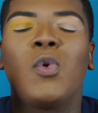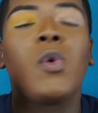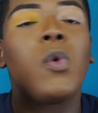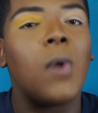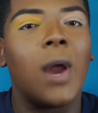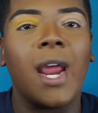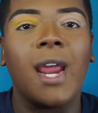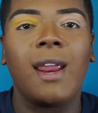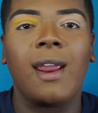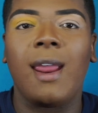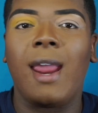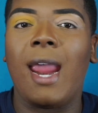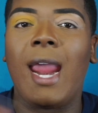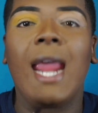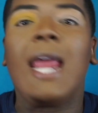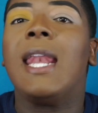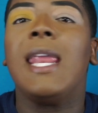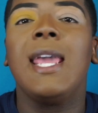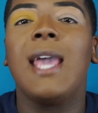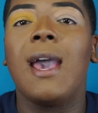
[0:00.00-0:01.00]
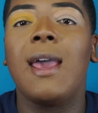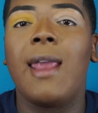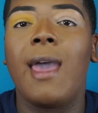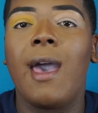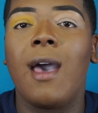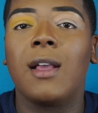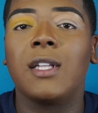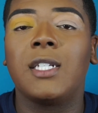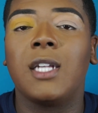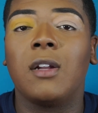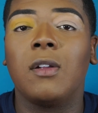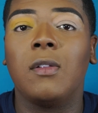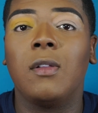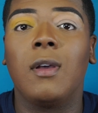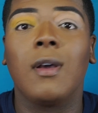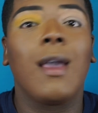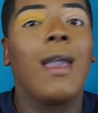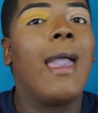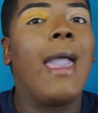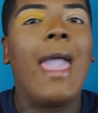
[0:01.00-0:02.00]
create any kind of eyeshadow
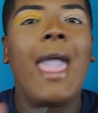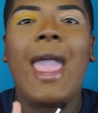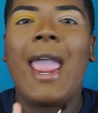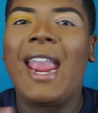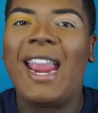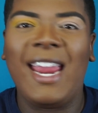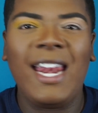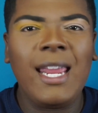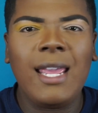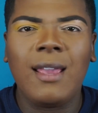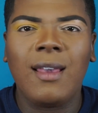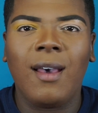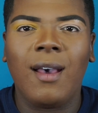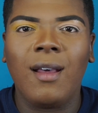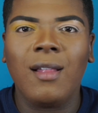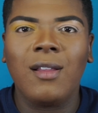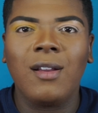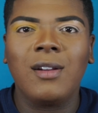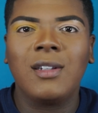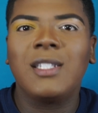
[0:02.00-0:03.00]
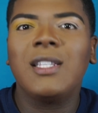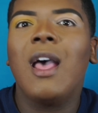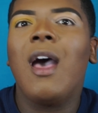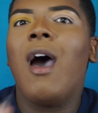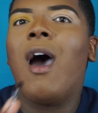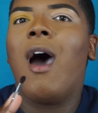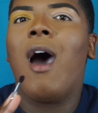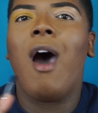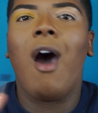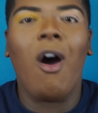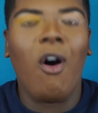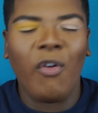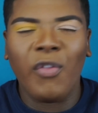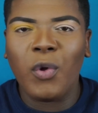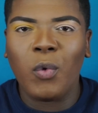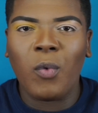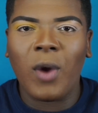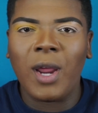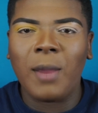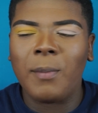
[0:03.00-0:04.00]
look. Any colors, all
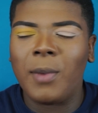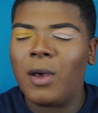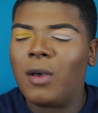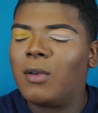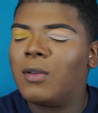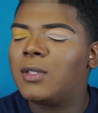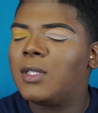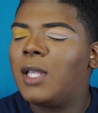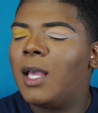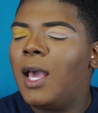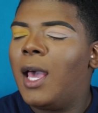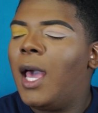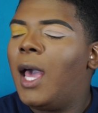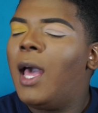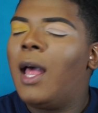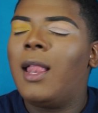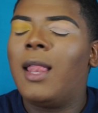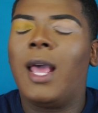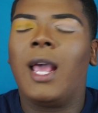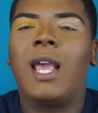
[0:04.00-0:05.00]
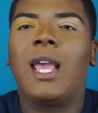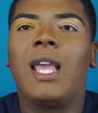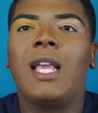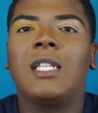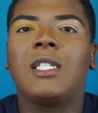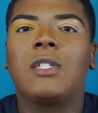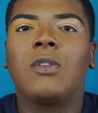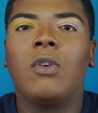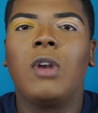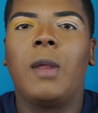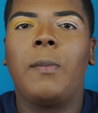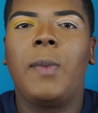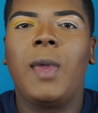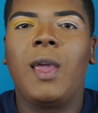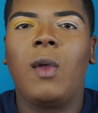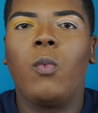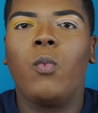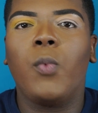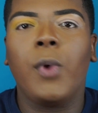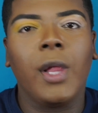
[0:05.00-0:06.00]
the rainbows, like it's going to
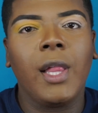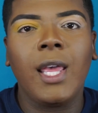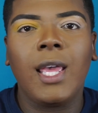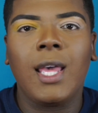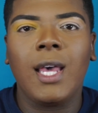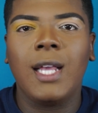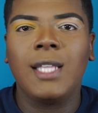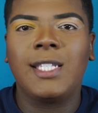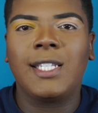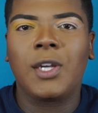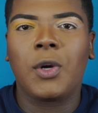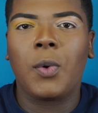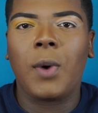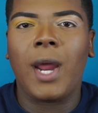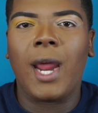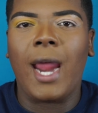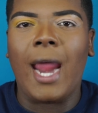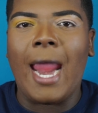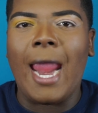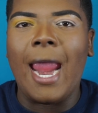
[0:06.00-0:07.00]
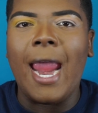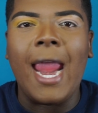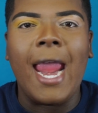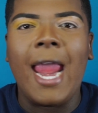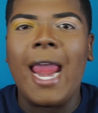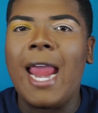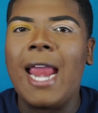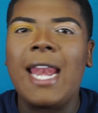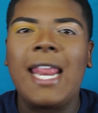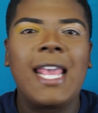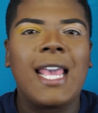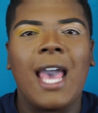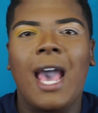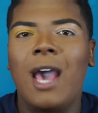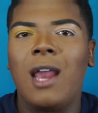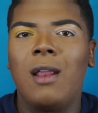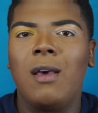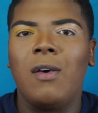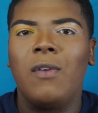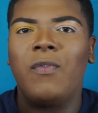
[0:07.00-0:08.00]
be really good to create any
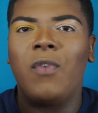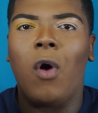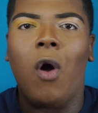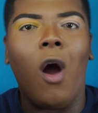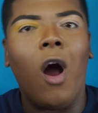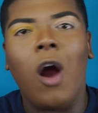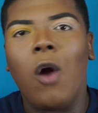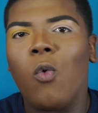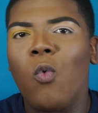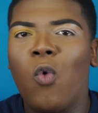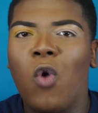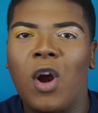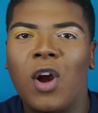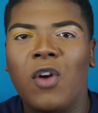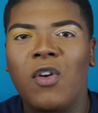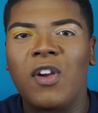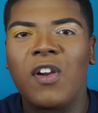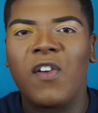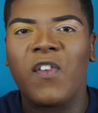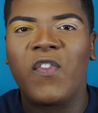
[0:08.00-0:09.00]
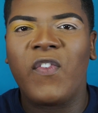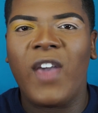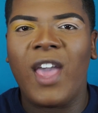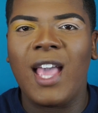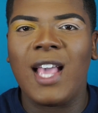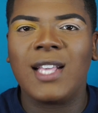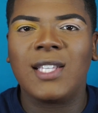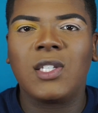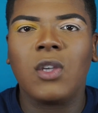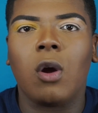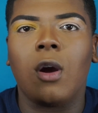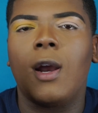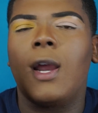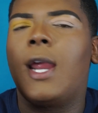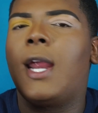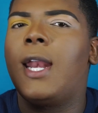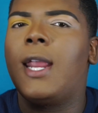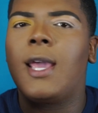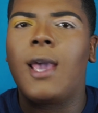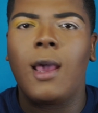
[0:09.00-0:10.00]
kind of artwork on your face or
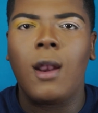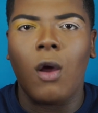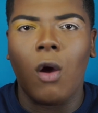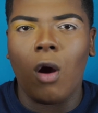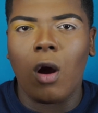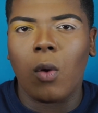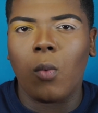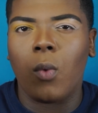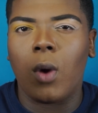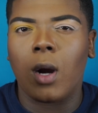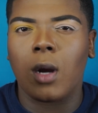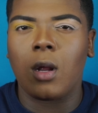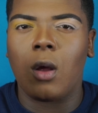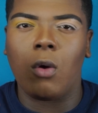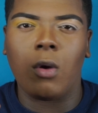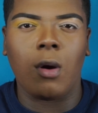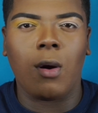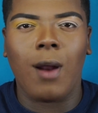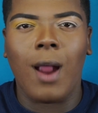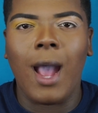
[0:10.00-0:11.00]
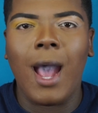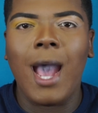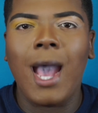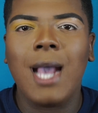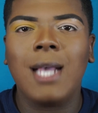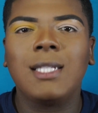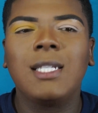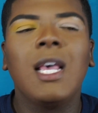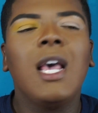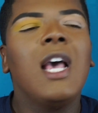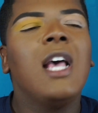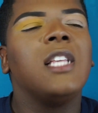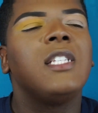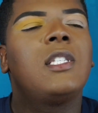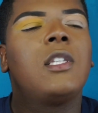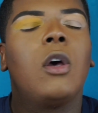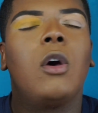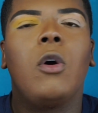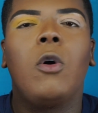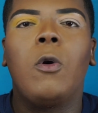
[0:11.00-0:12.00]
any kind of artwork on your eyes.
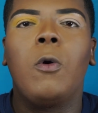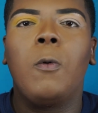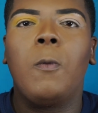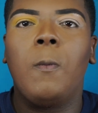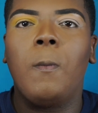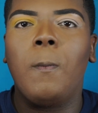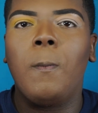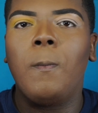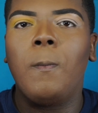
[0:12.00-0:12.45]
So